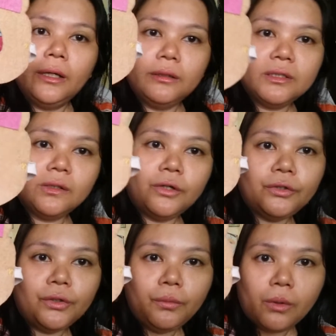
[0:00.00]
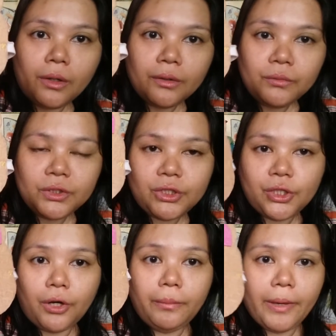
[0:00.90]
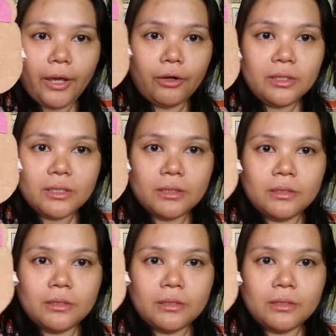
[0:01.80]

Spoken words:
and this other one, which are bears.